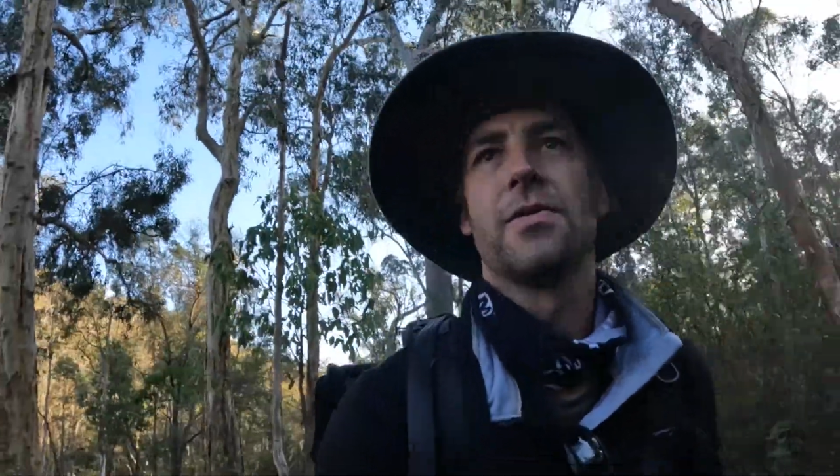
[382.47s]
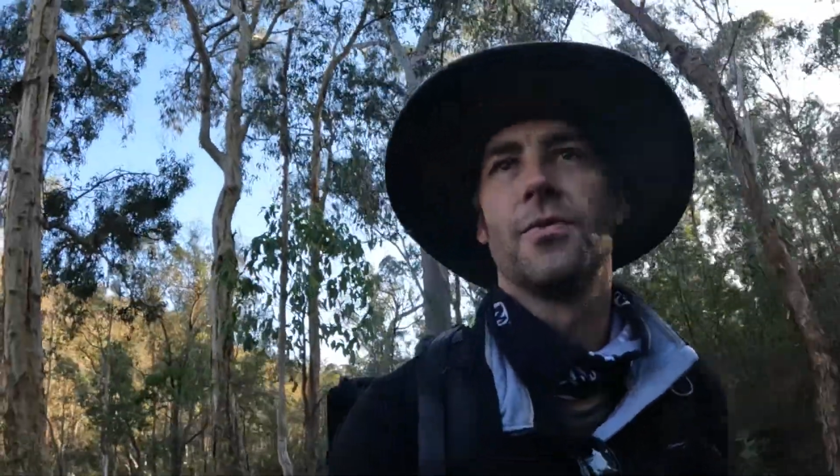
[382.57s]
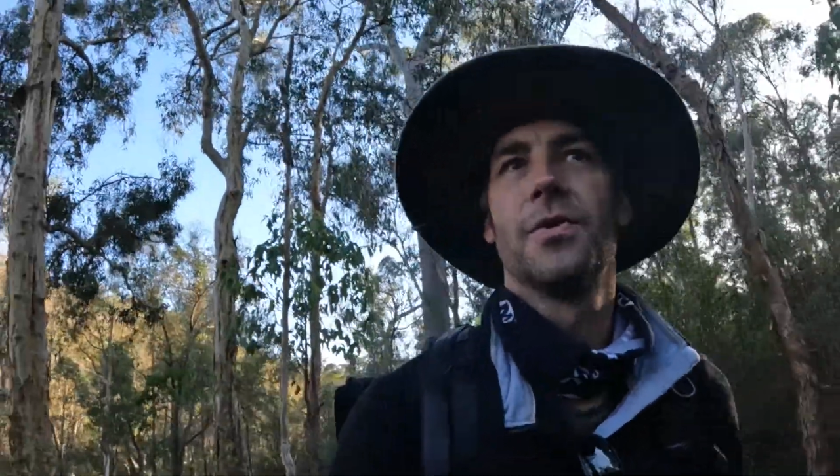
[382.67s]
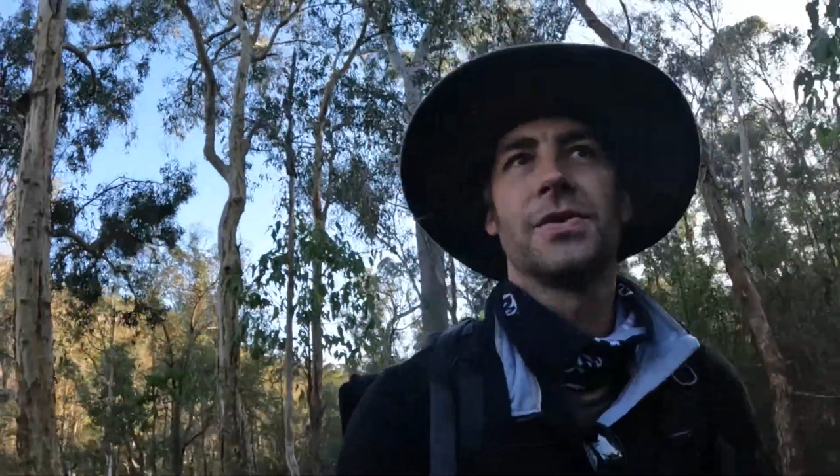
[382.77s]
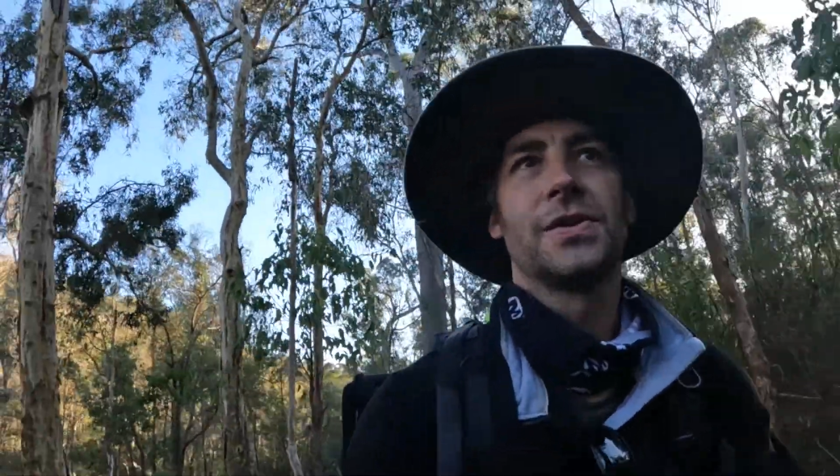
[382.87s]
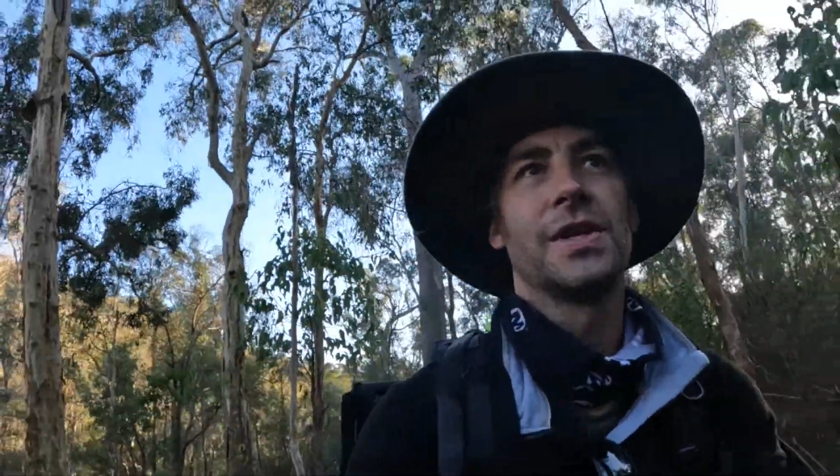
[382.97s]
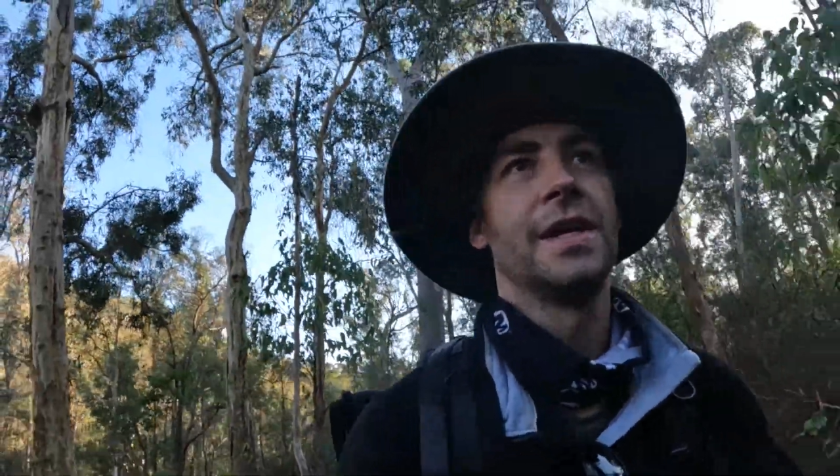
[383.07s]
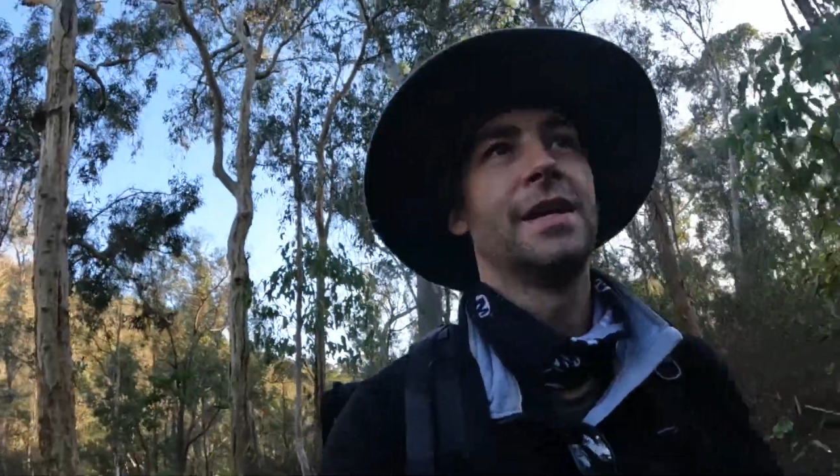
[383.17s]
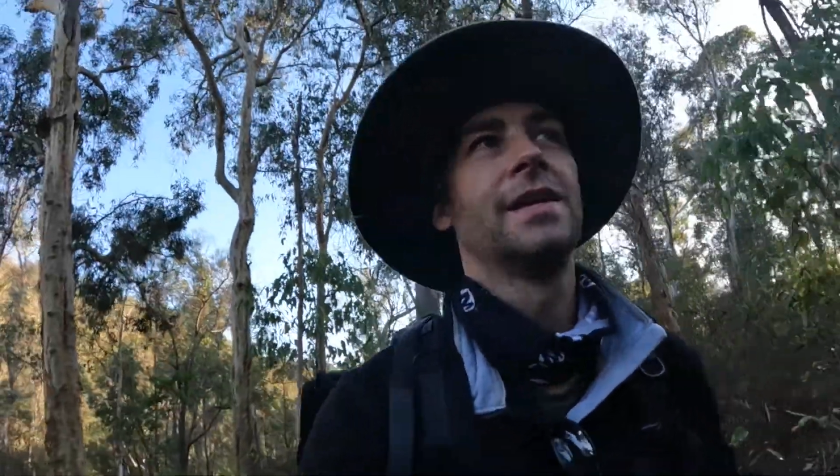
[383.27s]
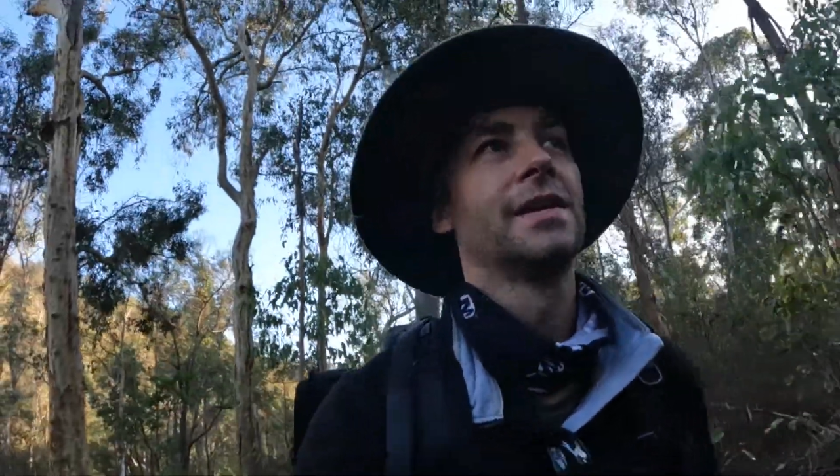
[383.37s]
thoughts.
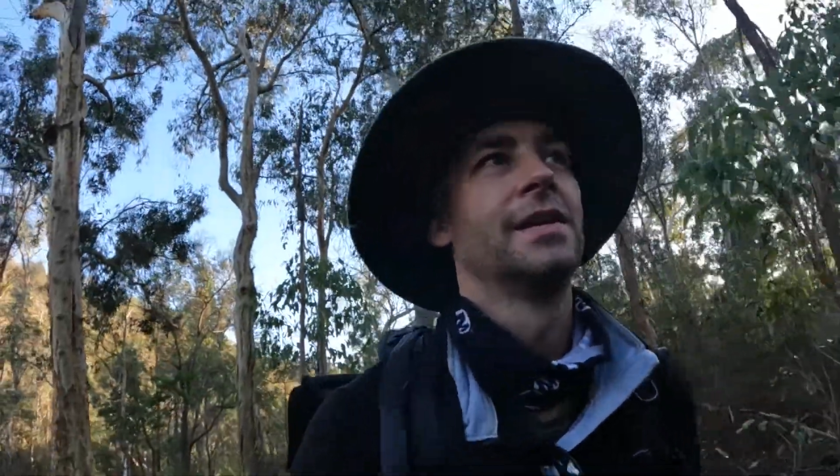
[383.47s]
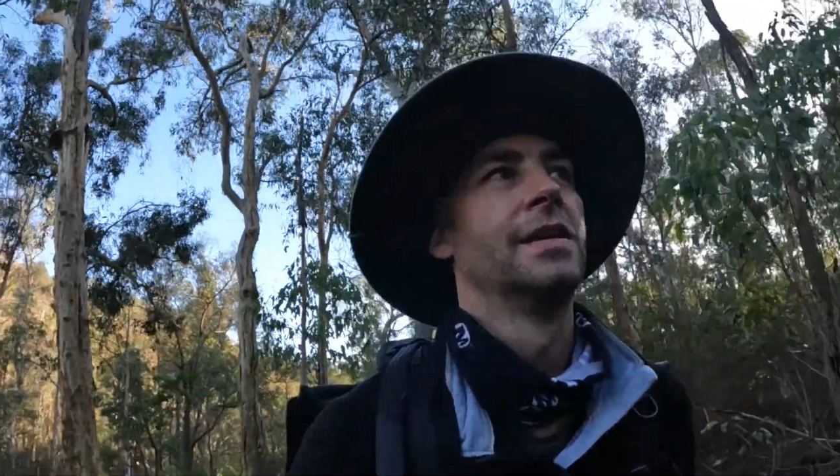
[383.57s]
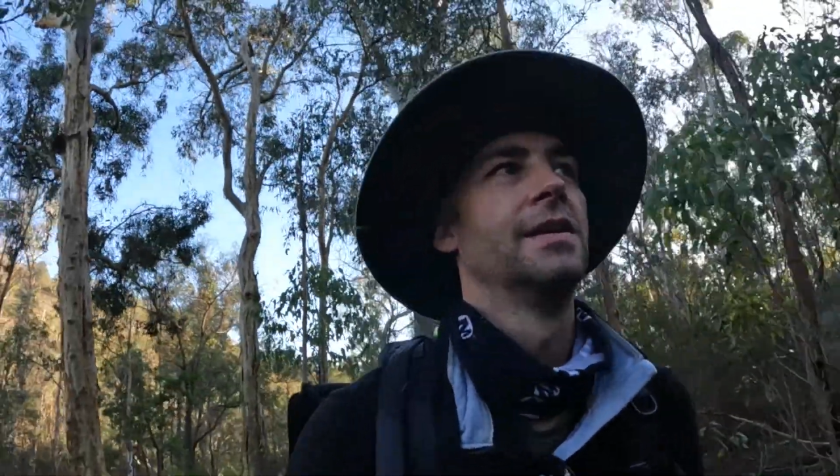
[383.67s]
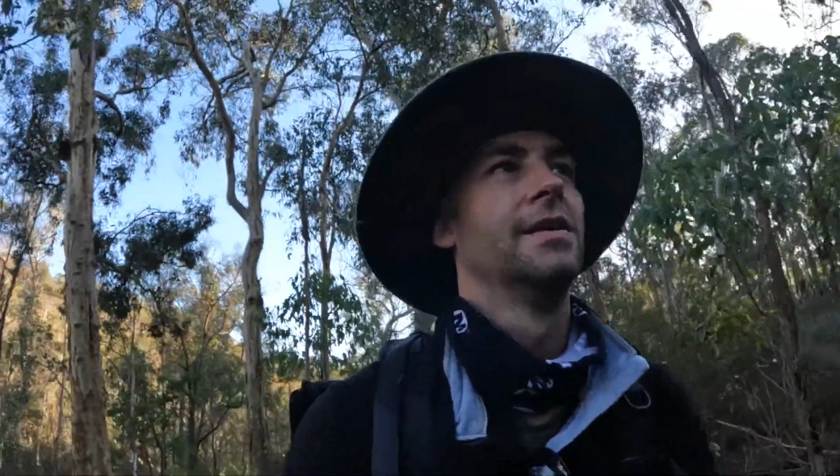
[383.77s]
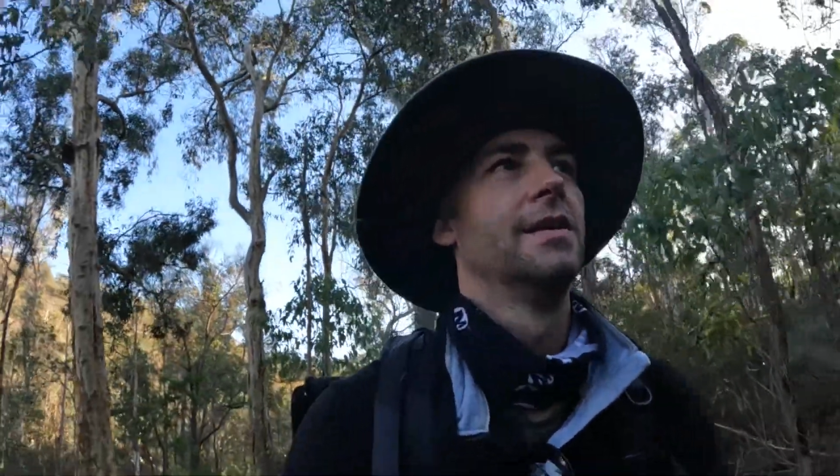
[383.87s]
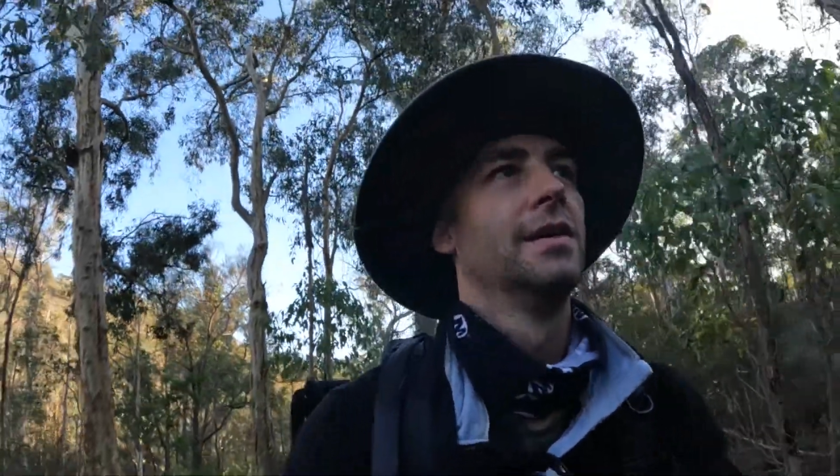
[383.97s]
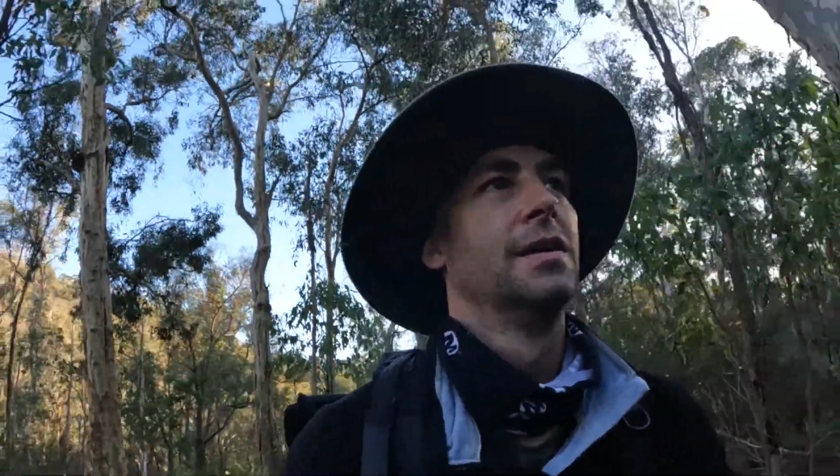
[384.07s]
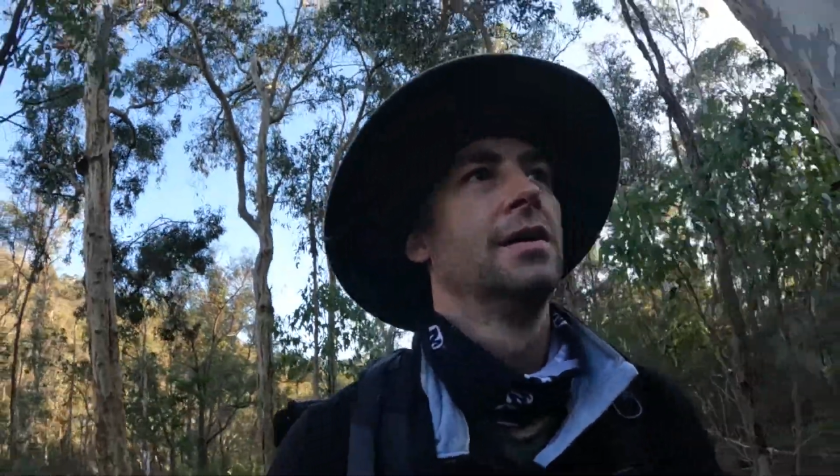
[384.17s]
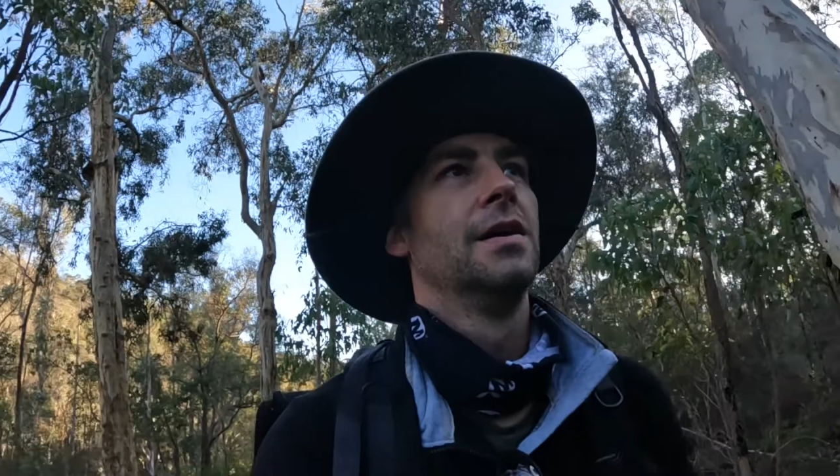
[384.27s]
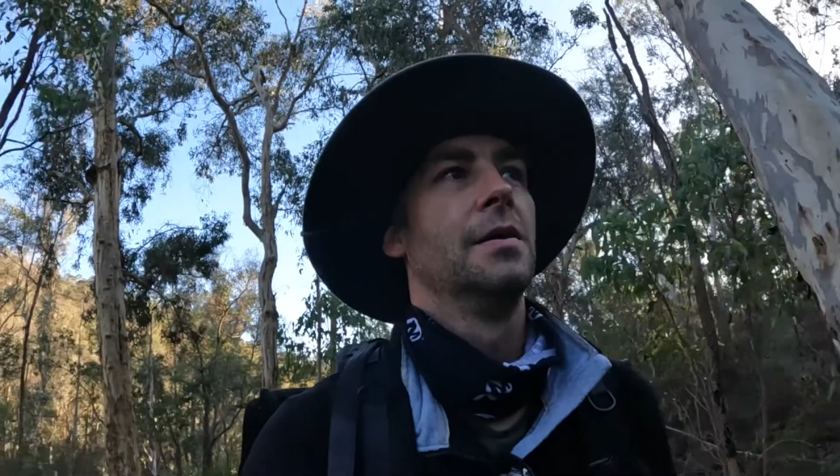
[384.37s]

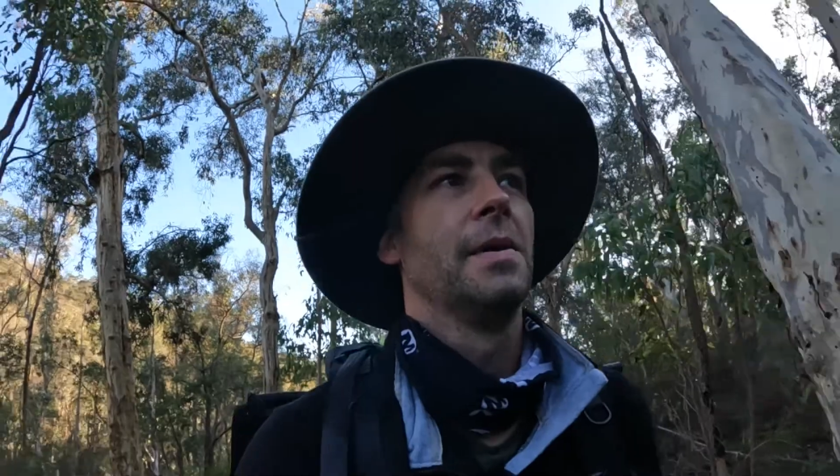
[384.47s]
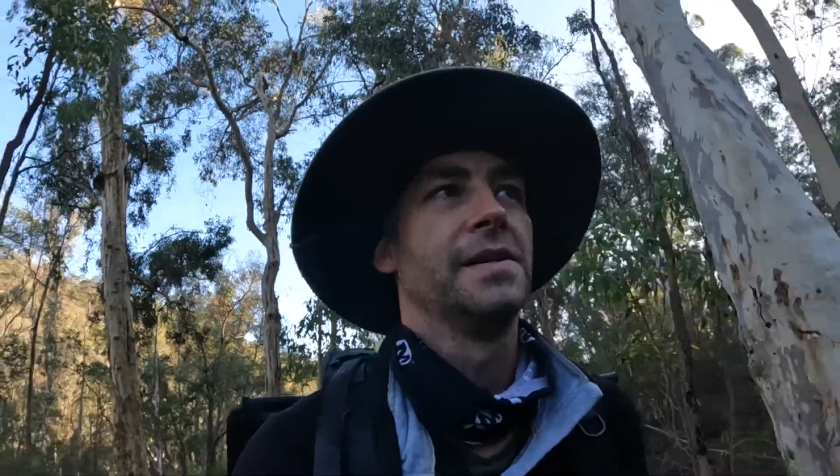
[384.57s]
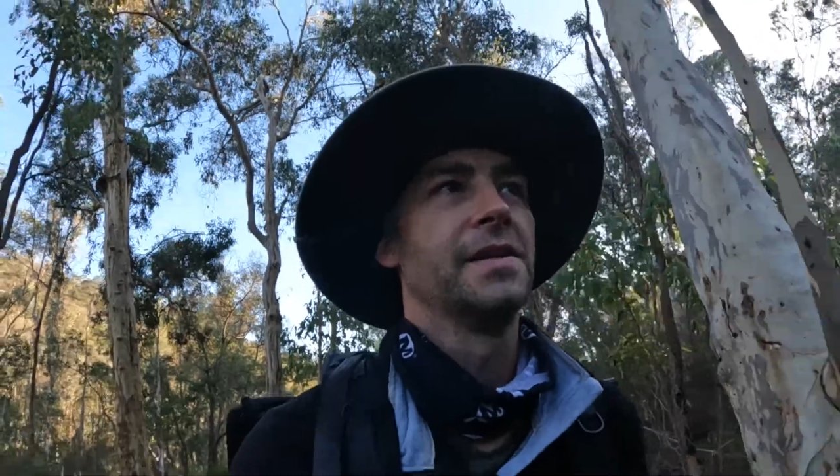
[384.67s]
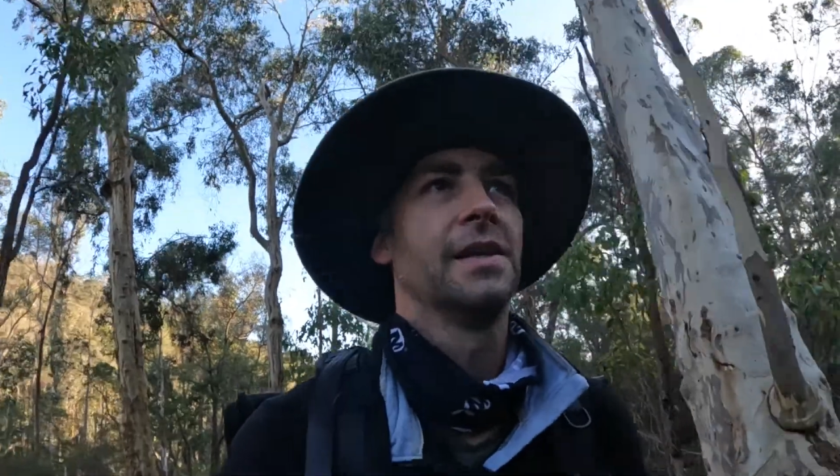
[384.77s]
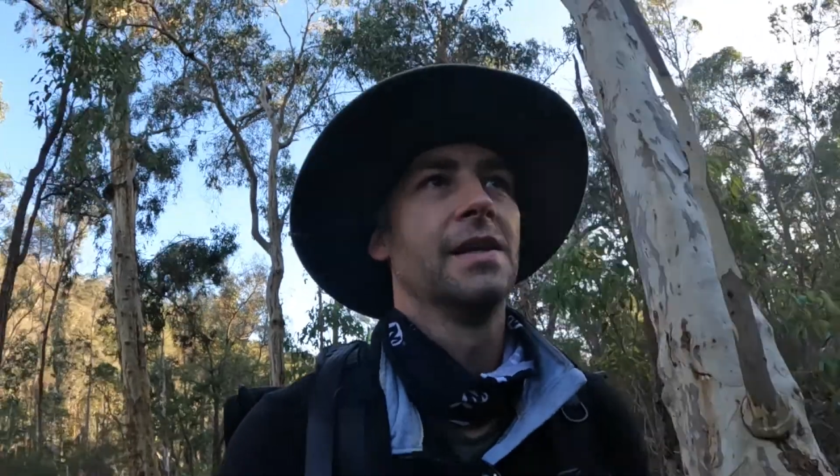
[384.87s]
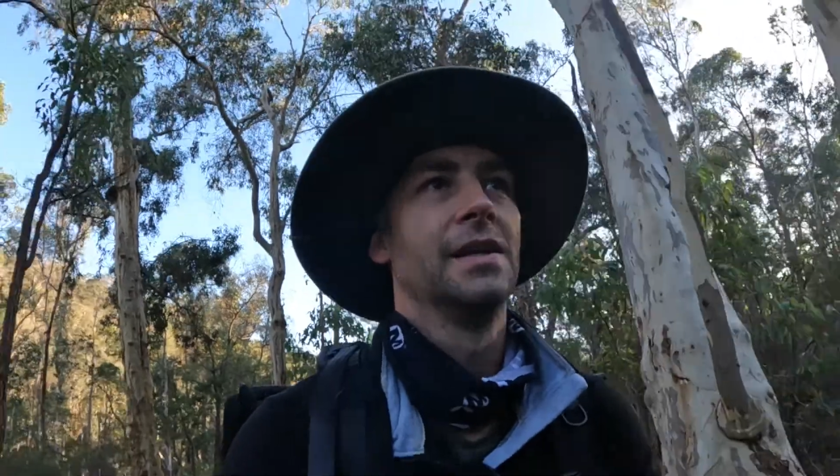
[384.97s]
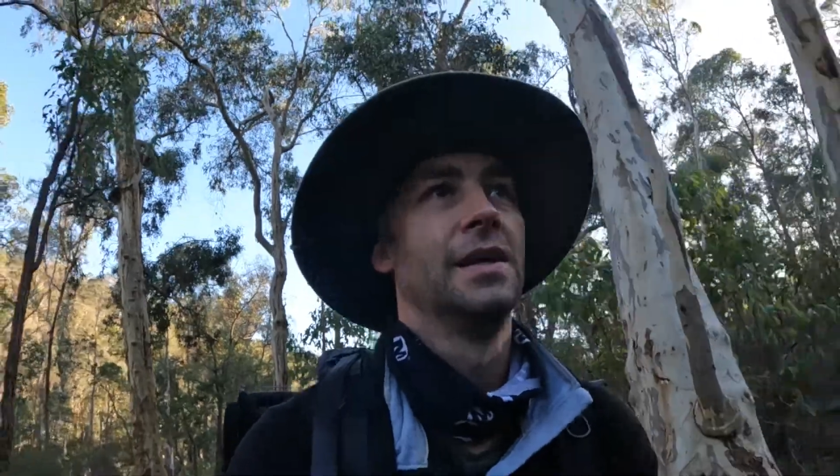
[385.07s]
Amazing.